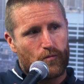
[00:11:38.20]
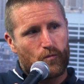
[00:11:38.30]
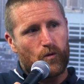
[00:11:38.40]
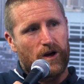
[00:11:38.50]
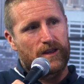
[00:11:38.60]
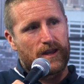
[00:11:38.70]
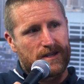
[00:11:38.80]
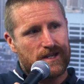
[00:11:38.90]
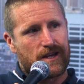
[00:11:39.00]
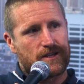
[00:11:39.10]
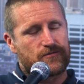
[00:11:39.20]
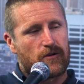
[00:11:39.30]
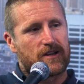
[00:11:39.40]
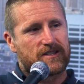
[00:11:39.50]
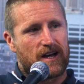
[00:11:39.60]
what their tenants'
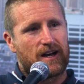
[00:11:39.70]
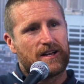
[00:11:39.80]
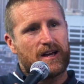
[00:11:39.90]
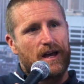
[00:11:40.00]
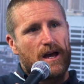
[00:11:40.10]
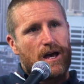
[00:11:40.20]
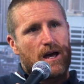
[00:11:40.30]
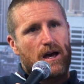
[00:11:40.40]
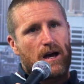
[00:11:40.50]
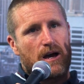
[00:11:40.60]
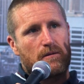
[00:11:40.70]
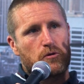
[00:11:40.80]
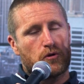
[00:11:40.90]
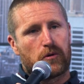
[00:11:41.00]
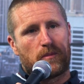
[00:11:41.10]
rights are.
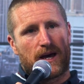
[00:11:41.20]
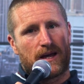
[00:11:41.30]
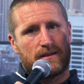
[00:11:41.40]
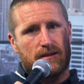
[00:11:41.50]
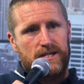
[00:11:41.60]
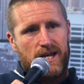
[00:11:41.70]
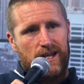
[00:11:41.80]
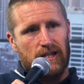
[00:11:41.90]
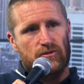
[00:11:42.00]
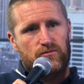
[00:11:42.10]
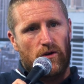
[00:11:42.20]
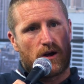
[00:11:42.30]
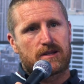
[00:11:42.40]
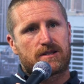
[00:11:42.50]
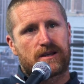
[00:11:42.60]
Good or bad, the tenants'
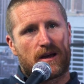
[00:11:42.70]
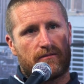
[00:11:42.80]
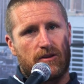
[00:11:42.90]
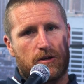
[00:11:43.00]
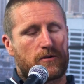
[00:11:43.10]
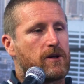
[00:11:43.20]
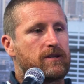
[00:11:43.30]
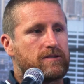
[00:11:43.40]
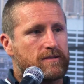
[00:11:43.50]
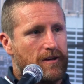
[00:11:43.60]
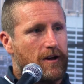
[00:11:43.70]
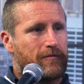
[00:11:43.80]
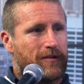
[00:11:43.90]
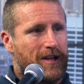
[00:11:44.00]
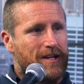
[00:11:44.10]
rights have increased
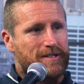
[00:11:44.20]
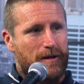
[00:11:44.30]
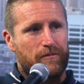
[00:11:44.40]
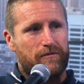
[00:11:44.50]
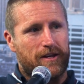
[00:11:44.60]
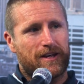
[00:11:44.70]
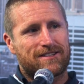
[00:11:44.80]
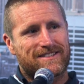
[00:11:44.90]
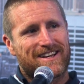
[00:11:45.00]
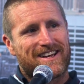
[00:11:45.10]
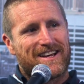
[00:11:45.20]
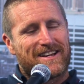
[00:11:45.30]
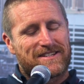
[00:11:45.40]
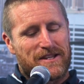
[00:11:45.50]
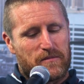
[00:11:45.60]
over the last couple of years
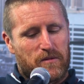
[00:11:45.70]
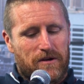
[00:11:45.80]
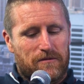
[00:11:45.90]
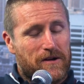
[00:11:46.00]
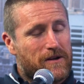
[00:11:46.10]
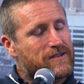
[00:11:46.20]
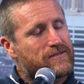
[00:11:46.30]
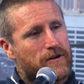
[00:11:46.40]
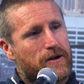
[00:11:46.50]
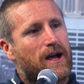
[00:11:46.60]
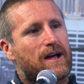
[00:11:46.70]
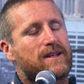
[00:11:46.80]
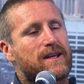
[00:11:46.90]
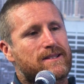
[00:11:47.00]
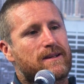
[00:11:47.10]
to the point where it's very hard
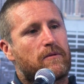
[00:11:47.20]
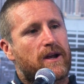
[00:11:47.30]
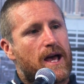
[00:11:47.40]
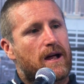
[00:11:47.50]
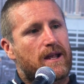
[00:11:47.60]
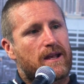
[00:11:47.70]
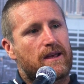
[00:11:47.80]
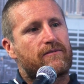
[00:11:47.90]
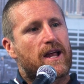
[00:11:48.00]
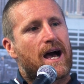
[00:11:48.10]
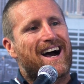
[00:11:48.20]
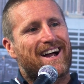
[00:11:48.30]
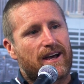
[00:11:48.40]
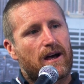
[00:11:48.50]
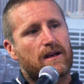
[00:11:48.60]
to get someone out, and even
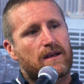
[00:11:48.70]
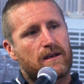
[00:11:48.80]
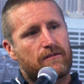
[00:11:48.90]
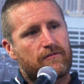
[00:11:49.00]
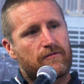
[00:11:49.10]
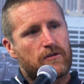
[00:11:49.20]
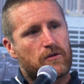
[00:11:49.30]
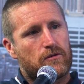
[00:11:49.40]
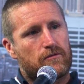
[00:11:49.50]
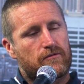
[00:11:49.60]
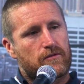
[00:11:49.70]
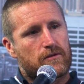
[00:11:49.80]
harder if you've